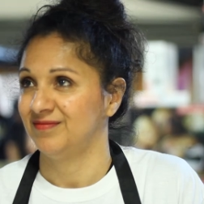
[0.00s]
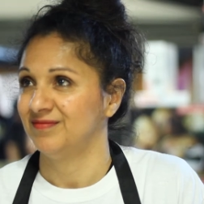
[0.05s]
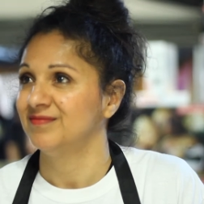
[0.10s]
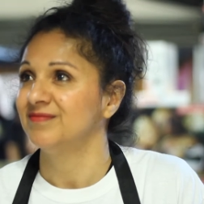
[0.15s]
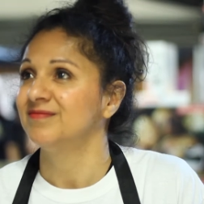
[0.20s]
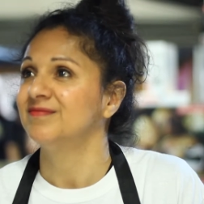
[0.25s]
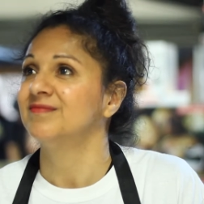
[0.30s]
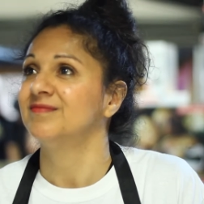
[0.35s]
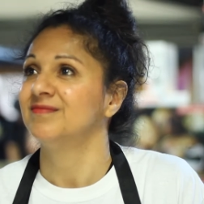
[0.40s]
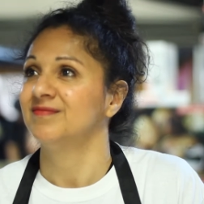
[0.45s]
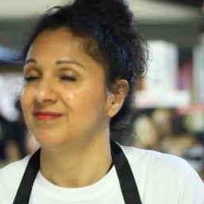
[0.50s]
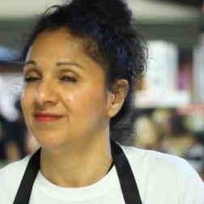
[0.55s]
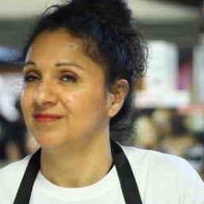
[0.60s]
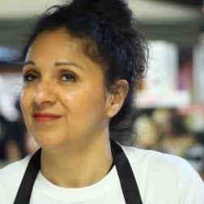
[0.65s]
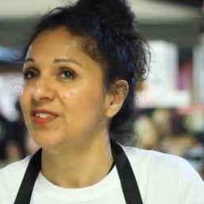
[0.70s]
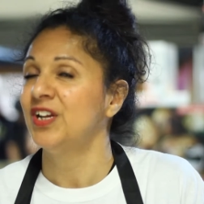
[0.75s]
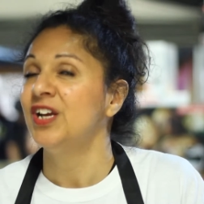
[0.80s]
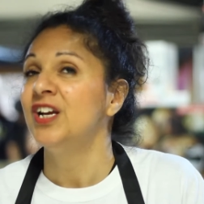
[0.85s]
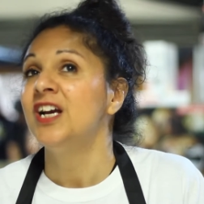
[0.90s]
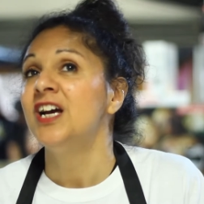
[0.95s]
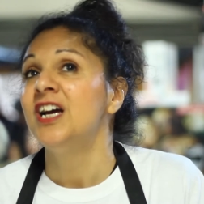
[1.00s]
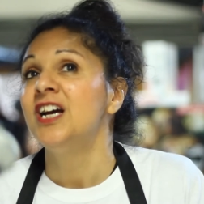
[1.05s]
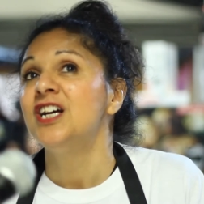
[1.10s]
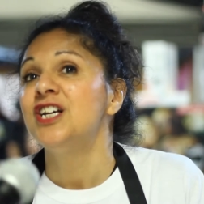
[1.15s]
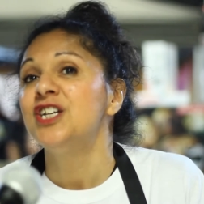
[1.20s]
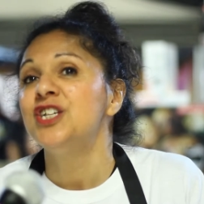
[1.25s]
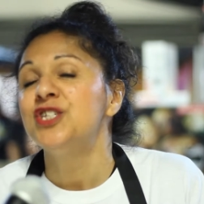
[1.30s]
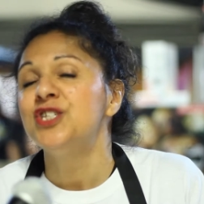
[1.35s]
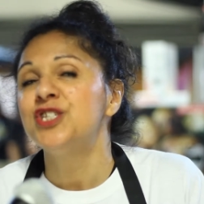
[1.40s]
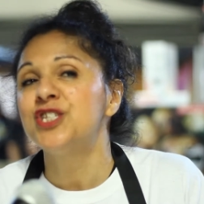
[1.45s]
do you think that is?
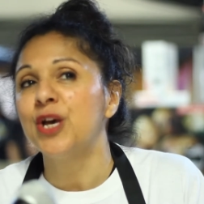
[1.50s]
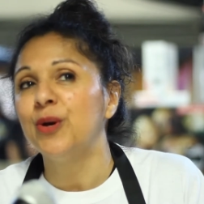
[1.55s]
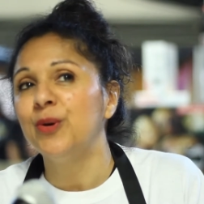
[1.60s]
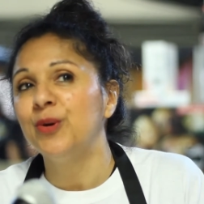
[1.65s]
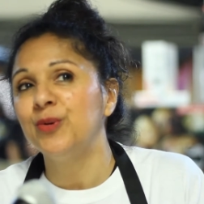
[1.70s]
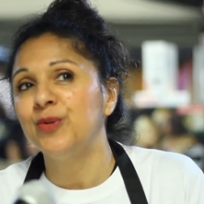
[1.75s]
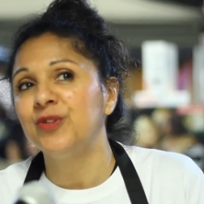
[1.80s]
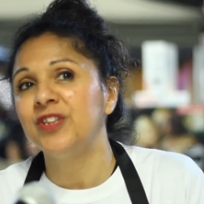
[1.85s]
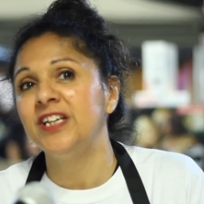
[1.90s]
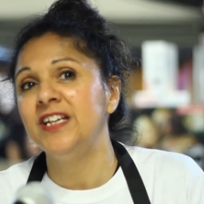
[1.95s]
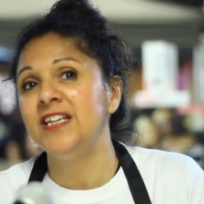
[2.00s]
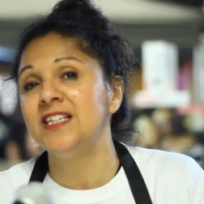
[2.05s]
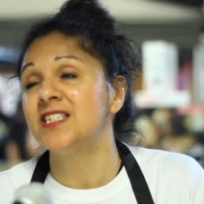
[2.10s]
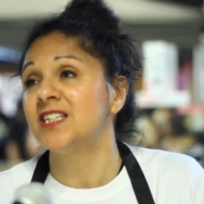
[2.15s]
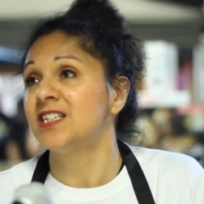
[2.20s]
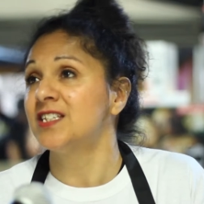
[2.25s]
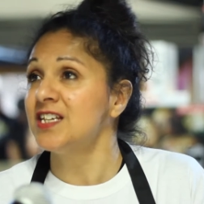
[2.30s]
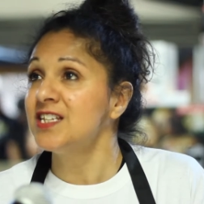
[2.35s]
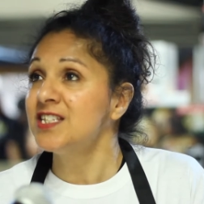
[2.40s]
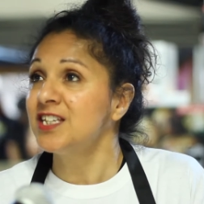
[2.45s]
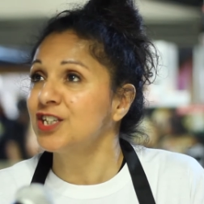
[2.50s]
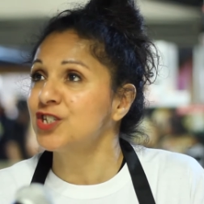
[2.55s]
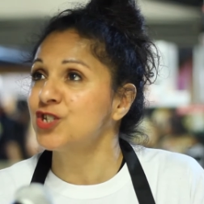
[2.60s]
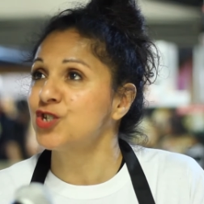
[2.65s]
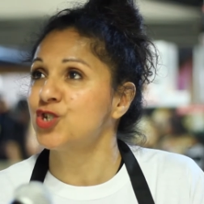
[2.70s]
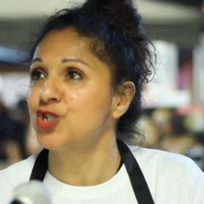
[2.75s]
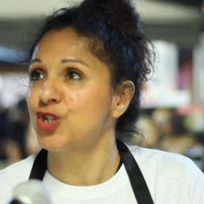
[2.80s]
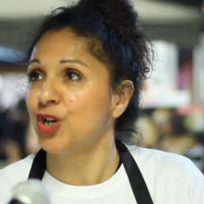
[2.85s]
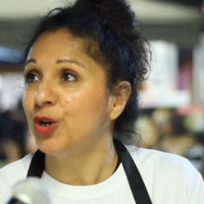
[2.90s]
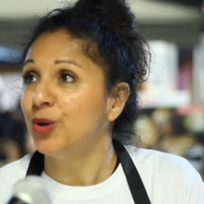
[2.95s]
So the
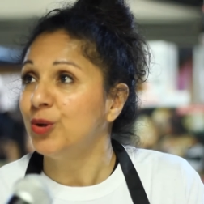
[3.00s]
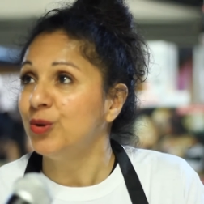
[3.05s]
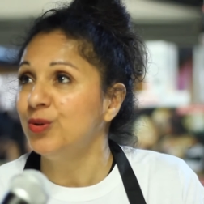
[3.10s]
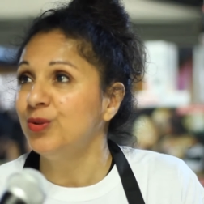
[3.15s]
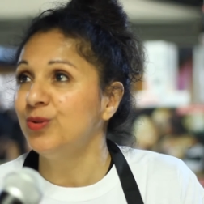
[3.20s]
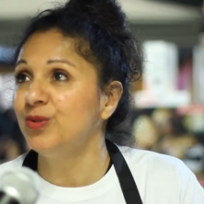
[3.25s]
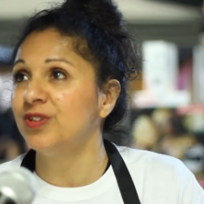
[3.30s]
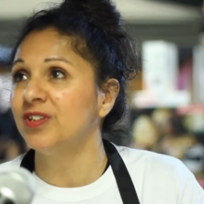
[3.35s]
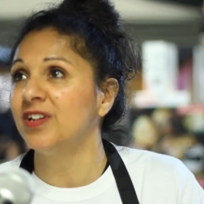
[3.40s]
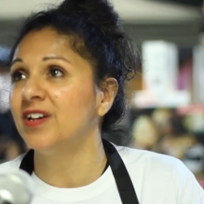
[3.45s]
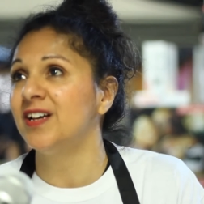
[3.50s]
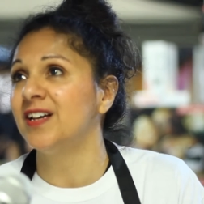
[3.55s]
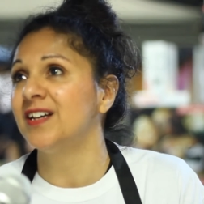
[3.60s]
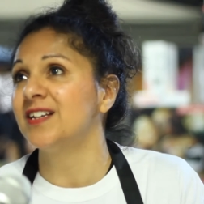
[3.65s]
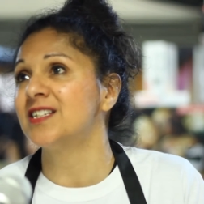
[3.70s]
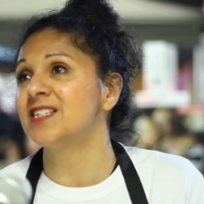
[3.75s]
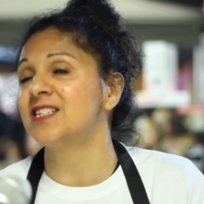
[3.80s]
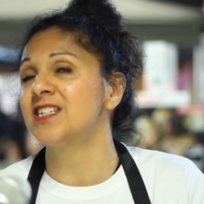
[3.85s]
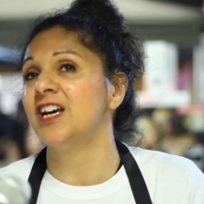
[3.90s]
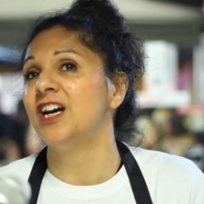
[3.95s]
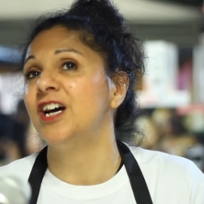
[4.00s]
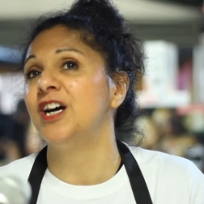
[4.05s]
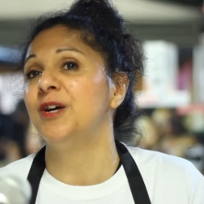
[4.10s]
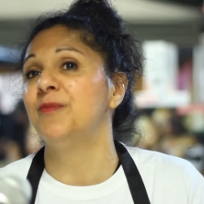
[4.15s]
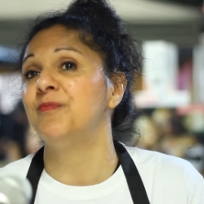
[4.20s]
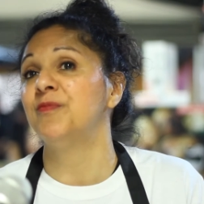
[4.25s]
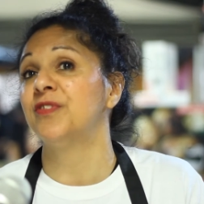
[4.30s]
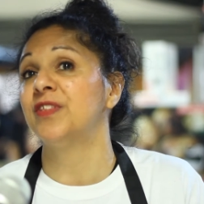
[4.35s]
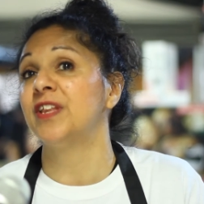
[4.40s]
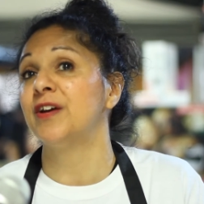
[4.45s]
statistics show that
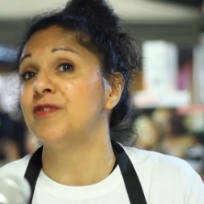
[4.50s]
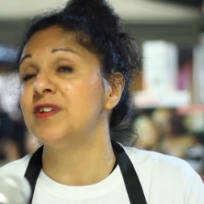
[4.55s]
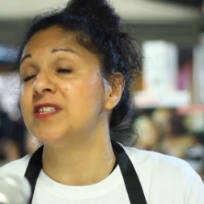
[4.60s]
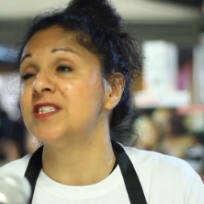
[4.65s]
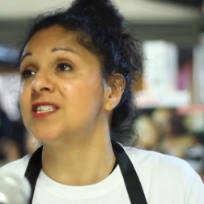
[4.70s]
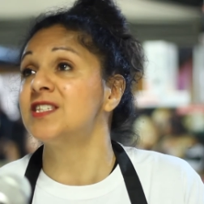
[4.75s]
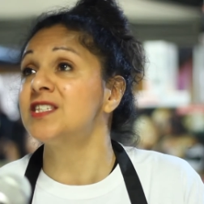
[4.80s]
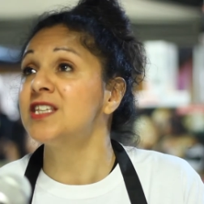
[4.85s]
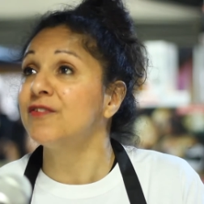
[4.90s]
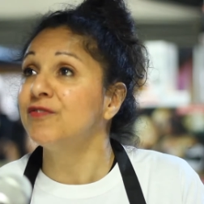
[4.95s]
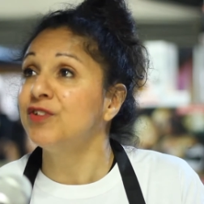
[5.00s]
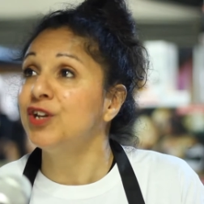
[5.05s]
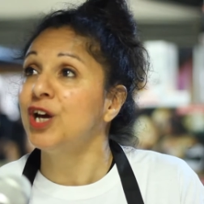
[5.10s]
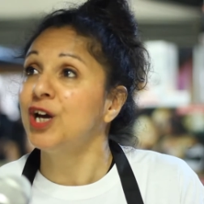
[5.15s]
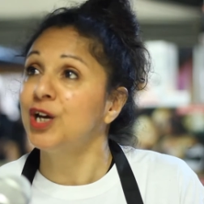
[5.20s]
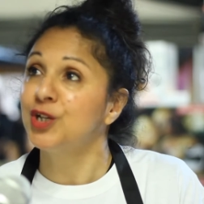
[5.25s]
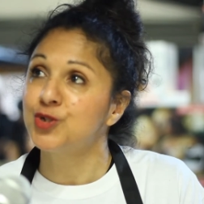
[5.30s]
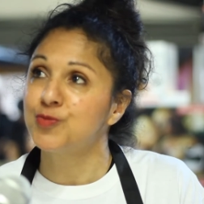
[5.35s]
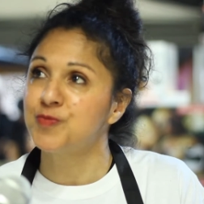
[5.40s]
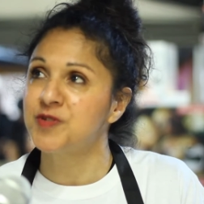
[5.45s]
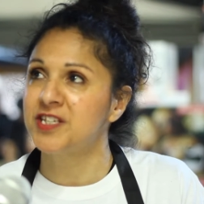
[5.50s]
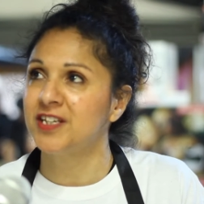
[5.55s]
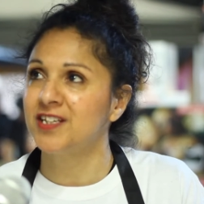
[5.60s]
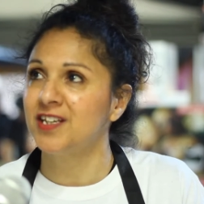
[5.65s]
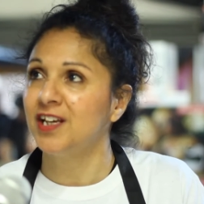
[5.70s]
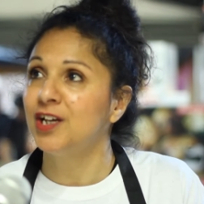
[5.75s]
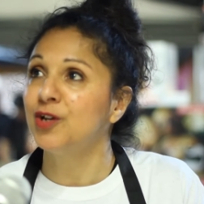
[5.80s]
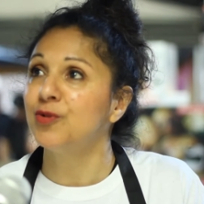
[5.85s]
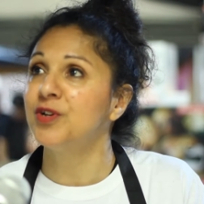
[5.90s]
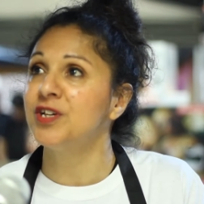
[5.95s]
um, there is a
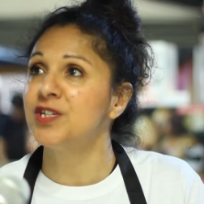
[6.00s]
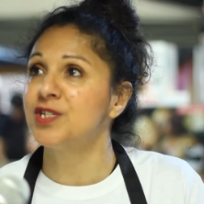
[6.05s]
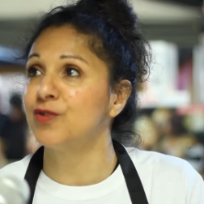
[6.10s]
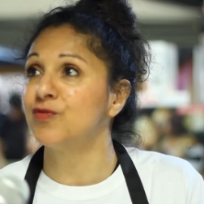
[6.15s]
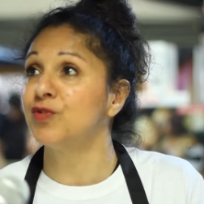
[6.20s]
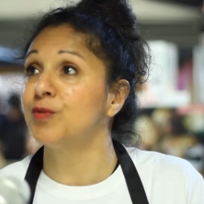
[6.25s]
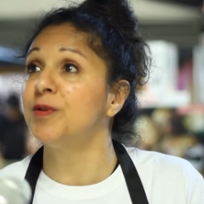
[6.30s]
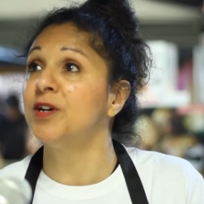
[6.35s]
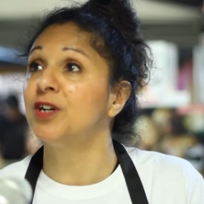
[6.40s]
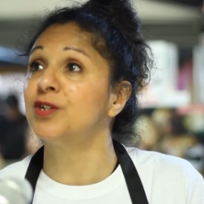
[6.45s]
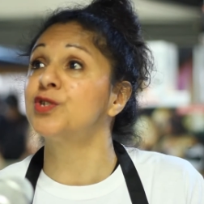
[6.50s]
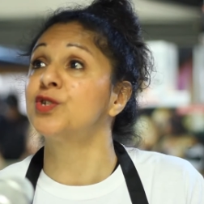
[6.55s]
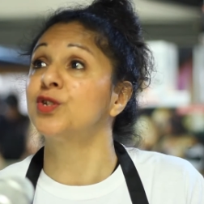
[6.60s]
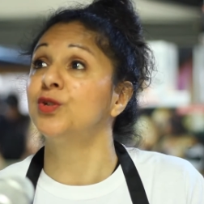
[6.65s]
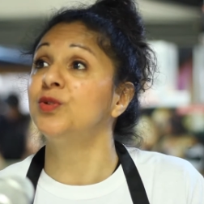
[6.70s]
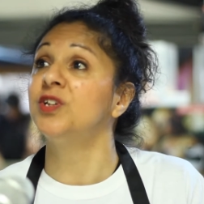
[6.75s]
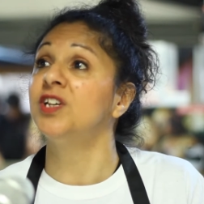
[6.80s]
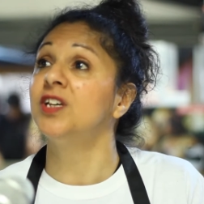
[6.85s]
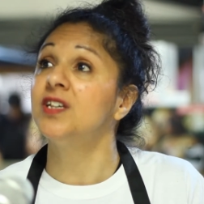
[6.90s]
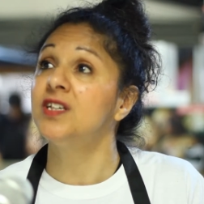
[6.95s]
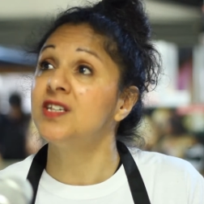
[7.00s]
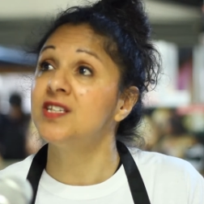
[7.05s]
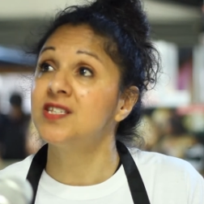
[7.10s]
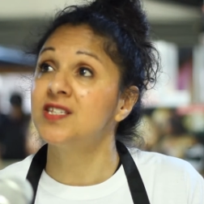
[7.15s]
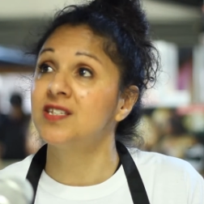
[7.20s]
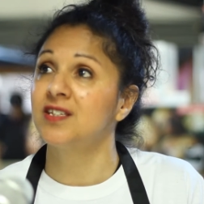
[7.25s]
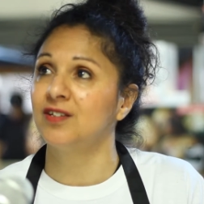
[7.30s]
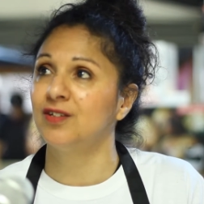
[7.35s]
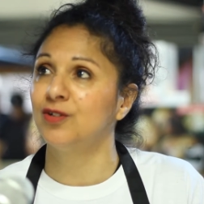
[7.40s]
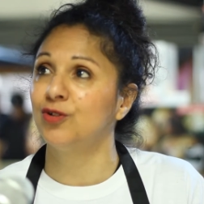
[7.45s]
700% increase over the past two
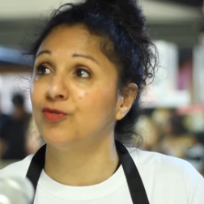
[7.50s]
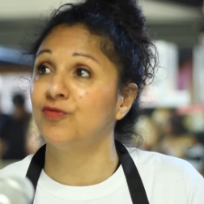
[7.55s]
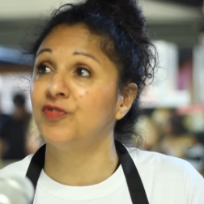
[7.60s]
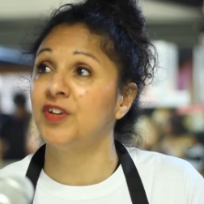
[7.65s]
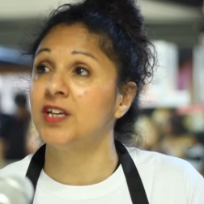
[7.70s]
years on